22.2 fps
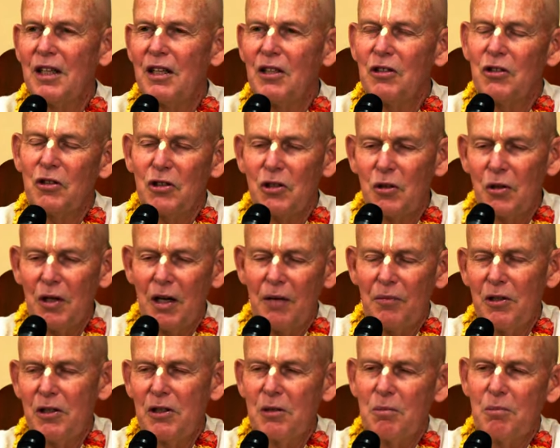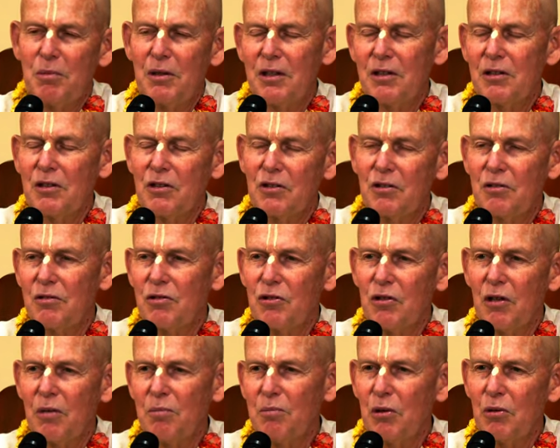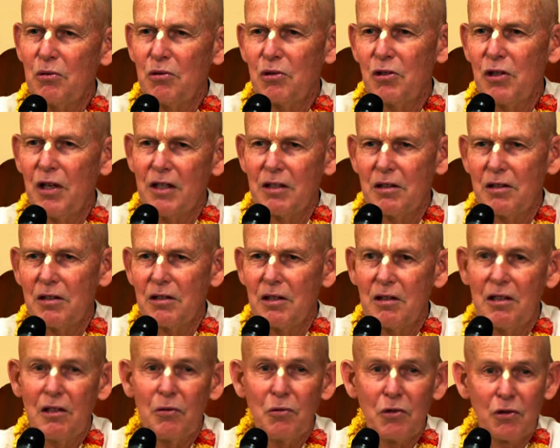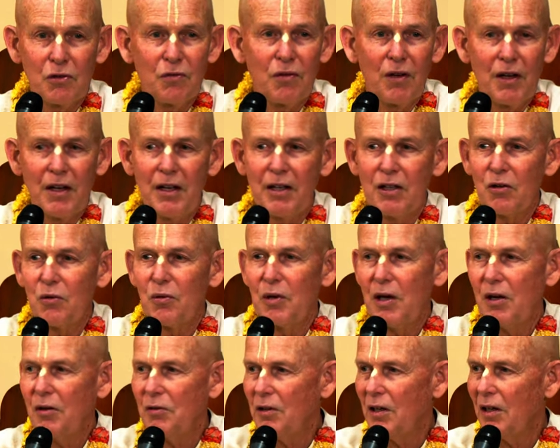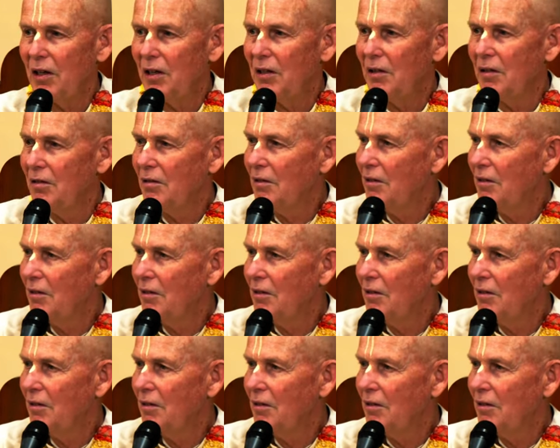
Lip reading: So you have these big jumbo jets that he was flying around on,